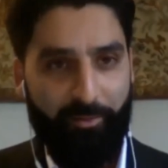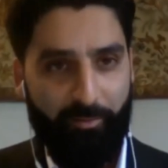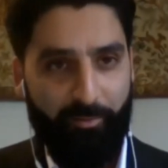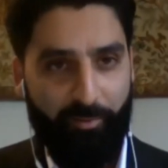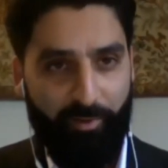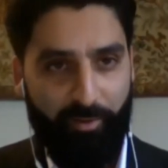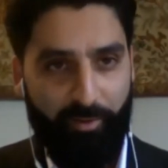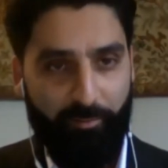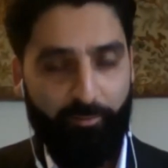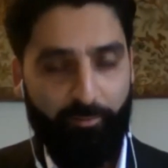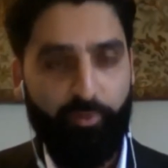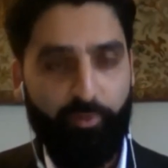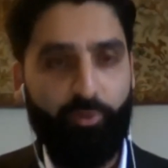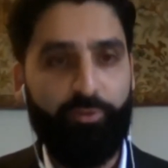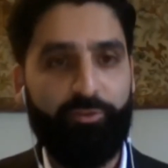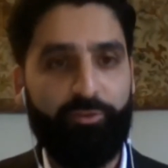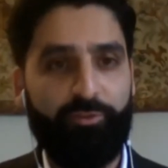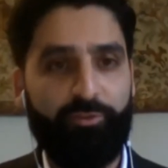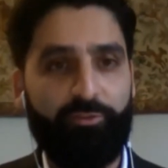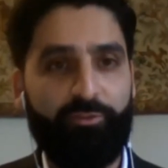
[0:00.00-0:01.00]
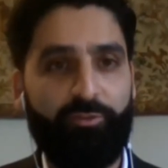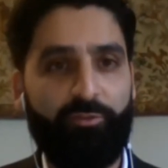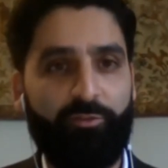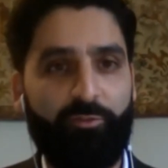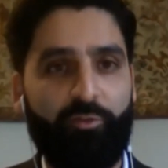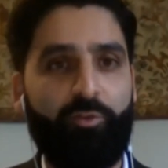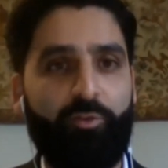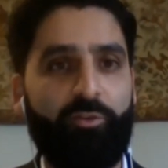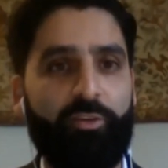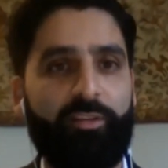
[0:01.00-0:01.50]
important
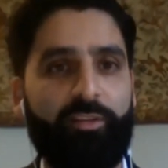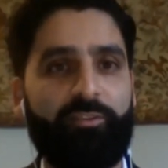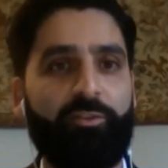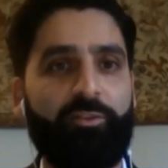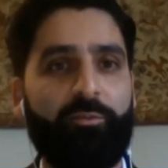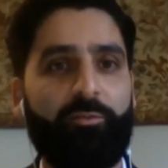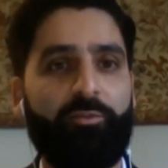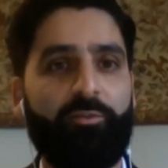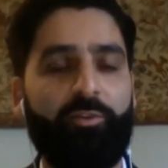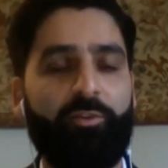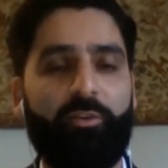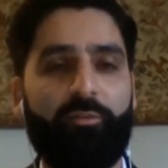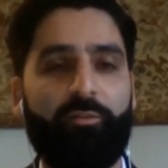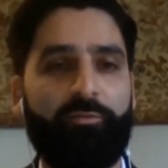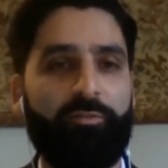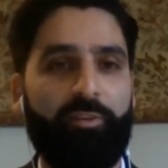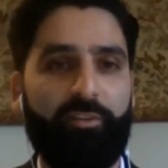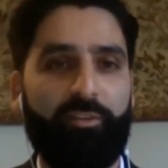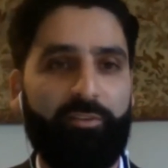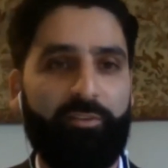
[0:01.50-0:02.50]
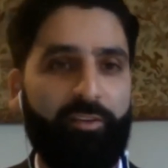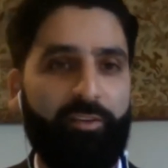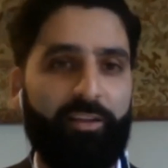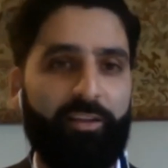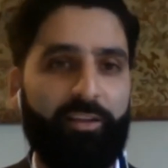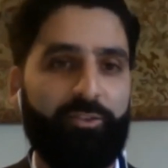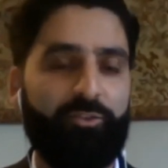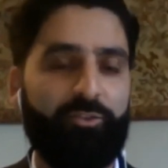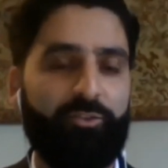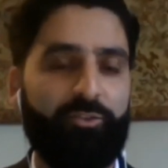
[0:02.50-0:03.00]
role in terms of
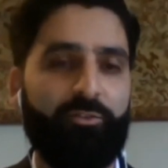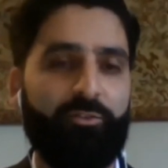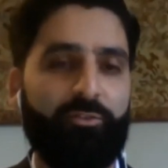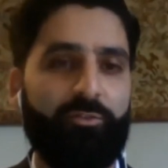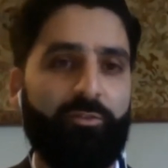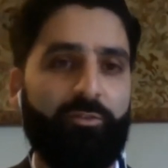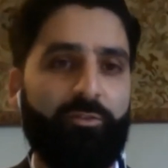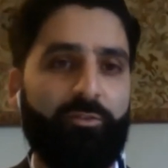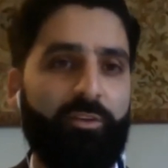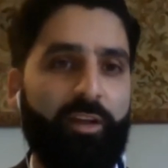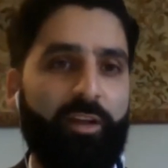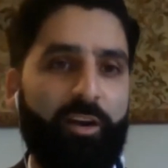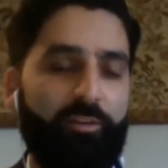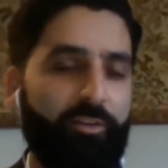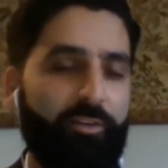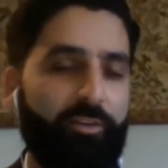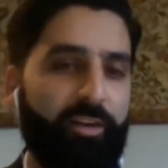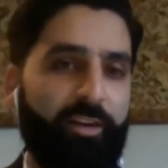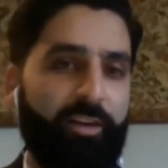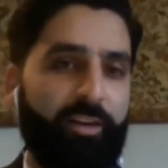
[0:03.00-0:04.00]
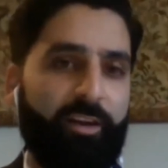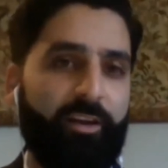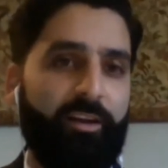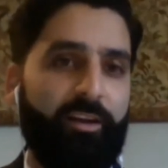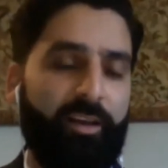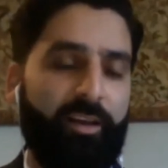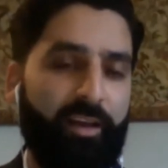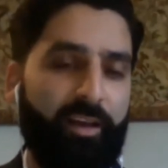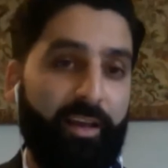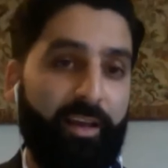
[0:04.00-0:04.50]
international arena
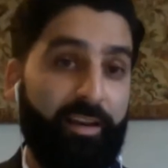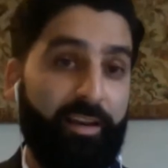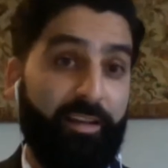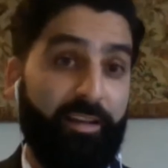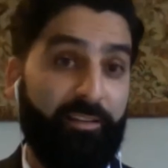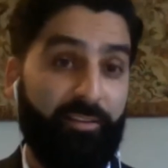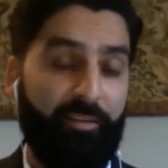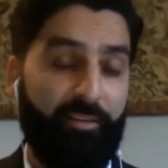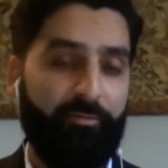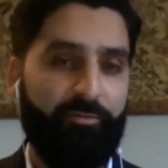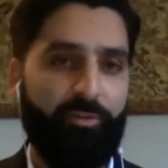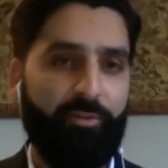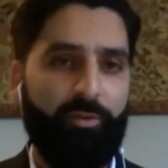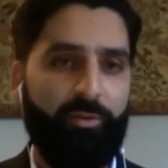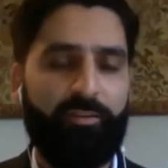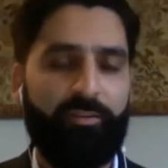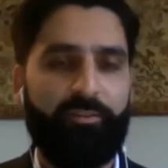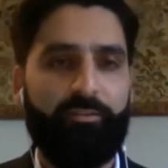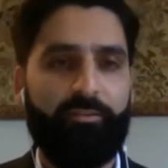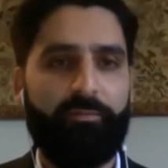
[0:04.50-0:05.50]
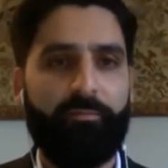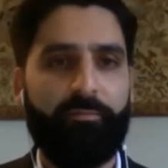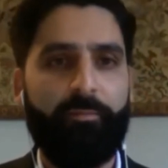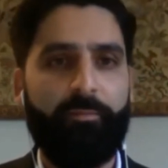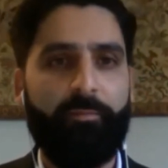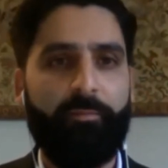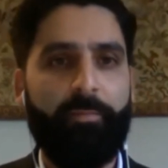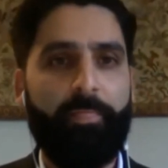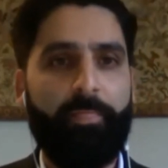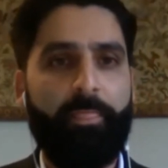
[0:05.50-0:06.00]
and its influence.
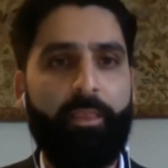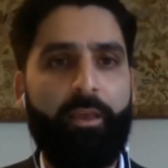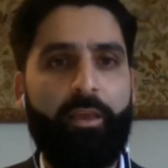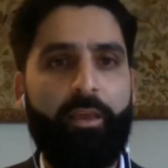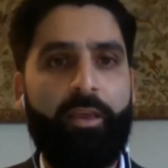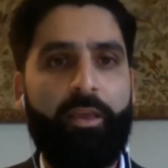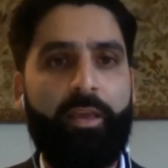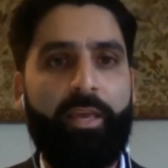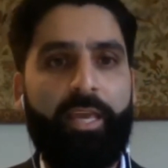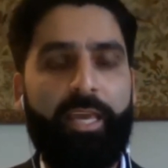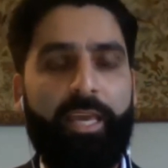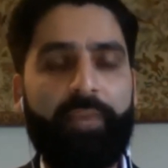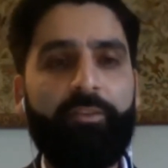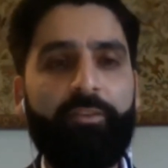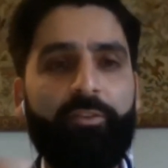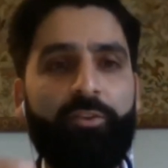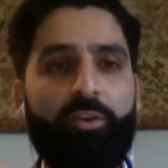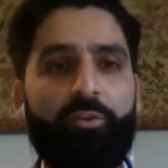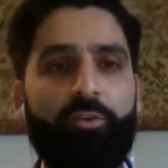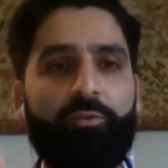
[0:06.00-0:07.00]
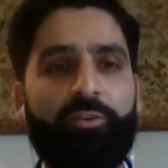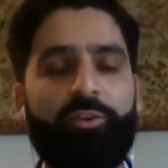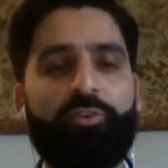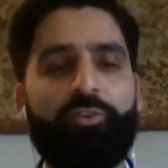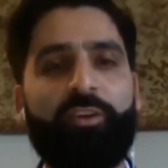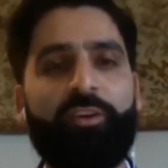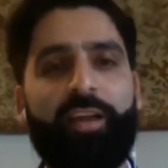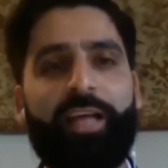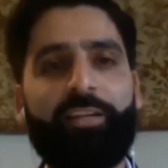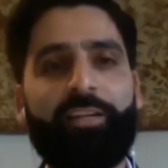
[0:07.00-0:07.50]
Even though it was a
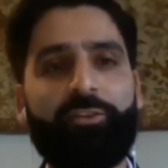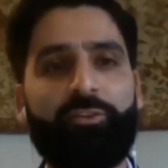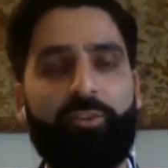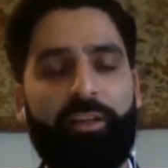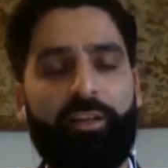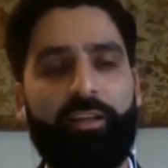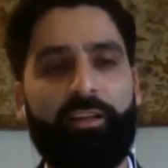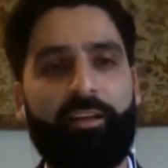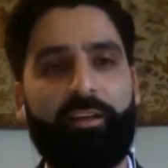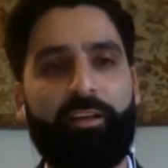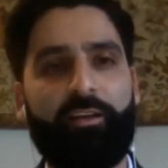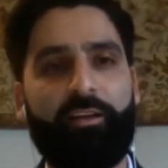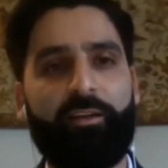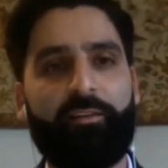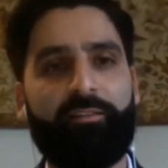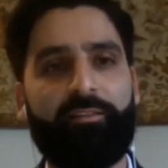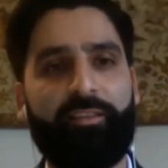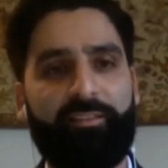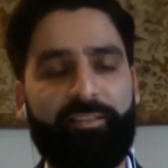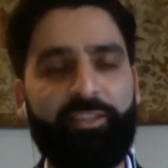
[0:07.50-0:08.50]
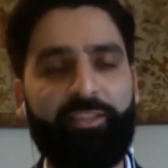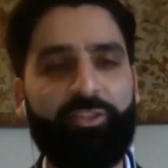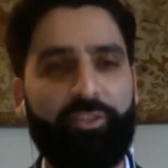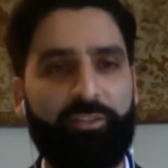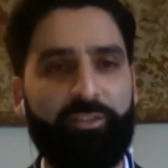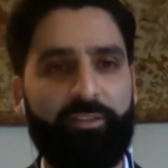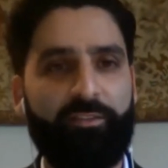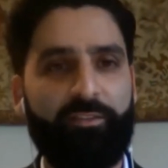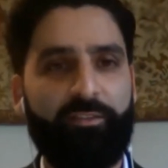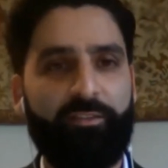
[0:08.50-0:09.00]
unilateral decision
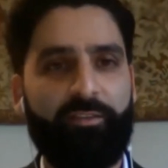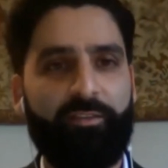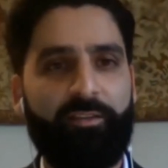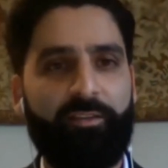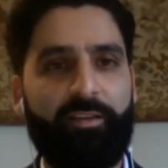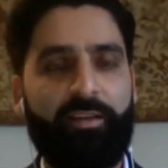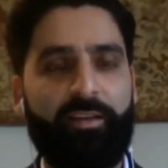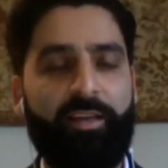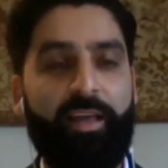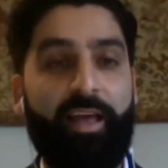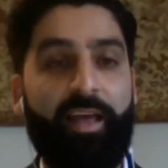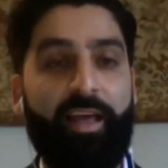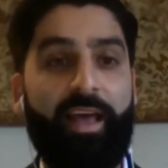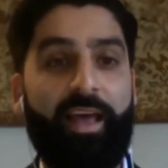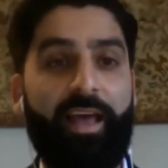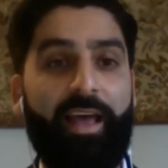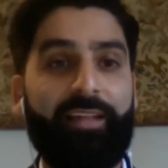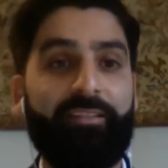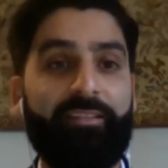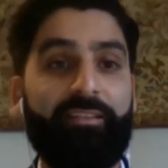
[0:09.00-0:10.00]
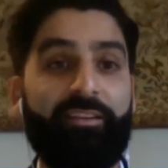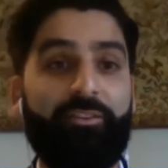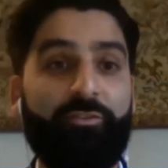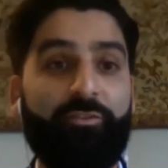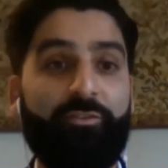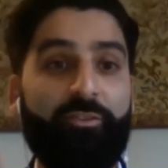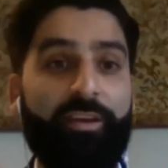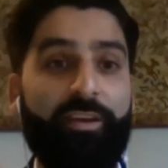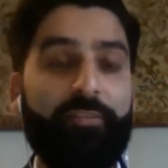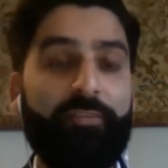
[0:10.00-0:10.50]
and
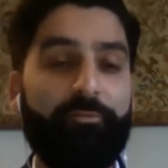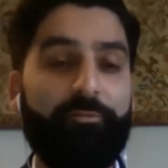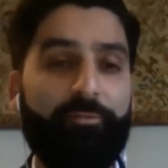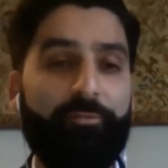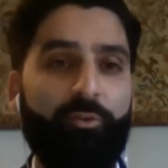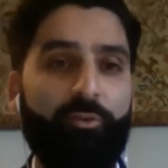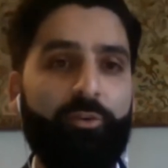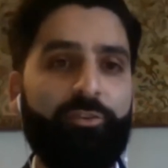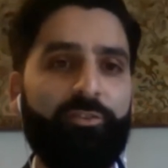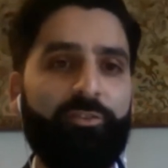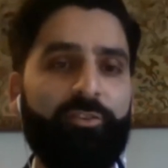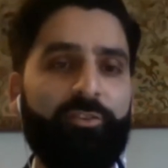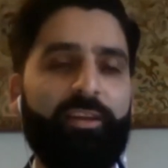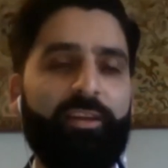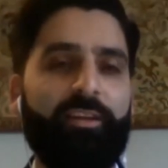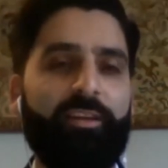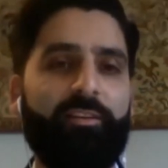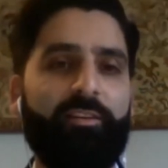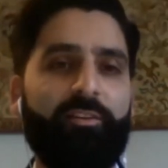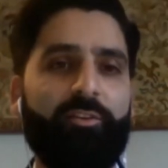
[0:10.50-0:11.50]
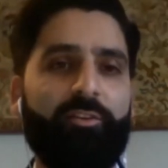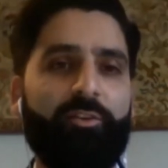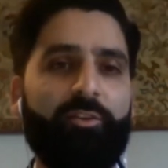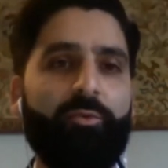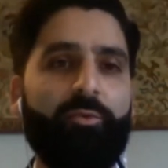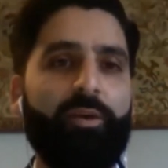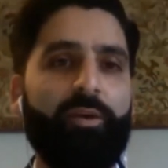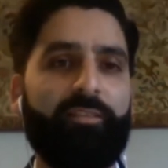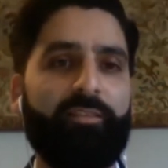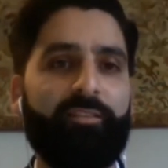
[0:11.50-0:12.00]
reinforcing
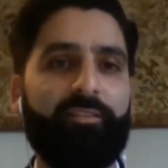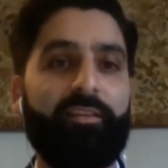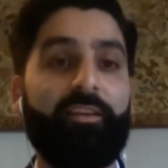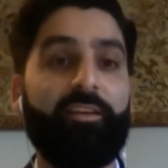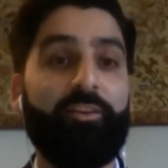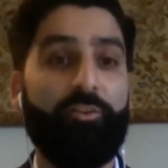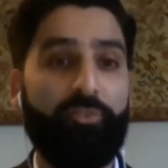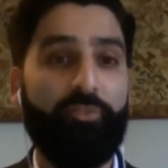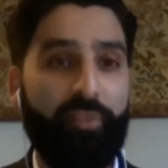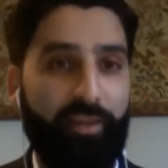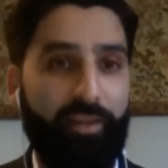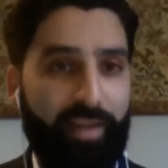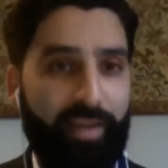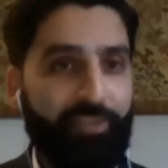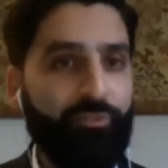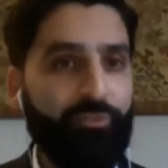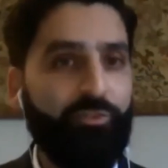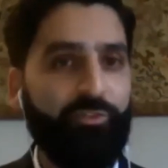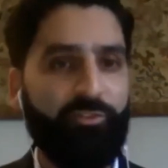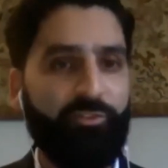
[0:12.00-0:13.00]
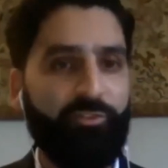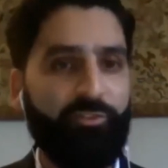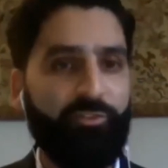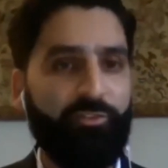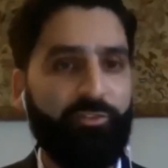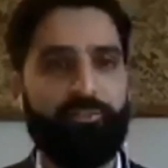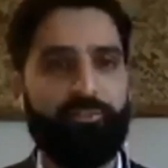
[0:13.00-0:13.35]
US unilateral sanctions